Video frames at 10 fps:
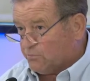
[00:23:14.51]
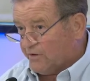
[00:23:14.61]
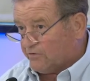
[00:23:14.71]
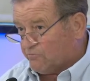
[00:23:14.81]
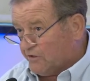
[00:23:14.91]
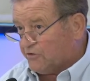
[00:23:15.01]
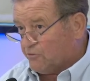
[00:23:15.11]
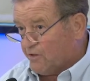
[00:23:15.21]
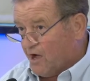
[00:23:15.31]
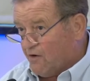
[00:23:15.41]
We could redo
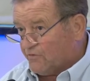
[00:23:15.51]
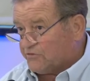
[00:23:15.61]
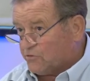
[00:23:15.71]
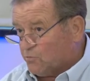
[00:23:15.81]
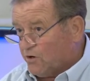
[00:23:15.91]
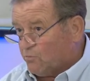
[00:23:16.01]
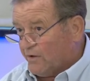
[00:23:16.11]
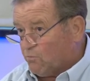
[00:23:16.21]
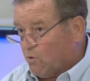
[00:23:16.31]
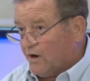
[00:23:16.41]
the office to where
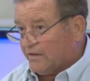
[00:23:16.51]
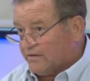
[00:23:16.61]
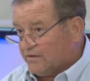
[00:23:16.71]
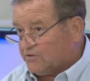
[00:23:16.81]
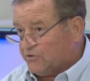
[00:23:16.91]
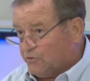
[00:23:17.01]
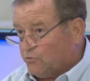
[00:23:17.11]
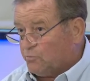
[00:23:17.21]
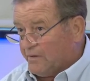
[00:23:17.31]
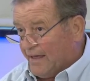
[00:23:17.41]
we wanted it
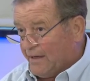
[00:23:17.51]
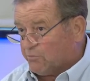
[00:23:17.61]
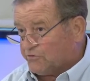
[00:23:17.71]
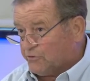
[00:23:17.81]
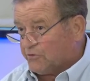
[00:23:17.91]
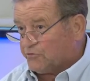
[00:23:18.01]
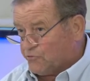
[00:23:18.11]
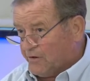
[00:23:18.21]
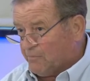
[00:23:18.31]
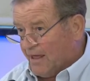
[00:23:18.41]
to be able to
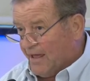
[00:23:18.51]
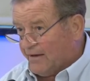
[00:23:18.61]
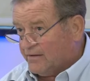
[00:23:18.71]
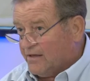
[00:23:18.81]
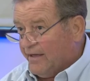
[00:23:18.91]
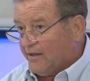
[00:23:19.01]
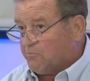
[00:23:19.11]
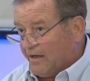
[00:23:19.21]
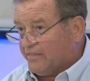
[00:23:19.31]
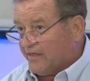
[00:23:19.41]
streamline and
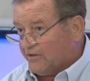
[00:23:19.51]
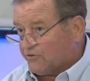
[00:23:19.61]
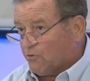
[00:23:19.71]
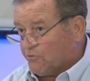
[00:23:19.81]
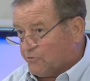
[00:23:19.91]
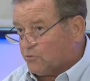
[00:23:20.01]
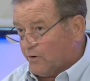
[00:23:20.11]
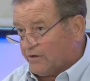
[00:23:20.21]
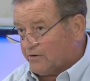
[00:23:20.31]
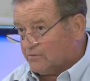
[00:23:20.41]
make things go through
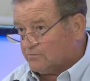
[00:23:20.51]
quicker.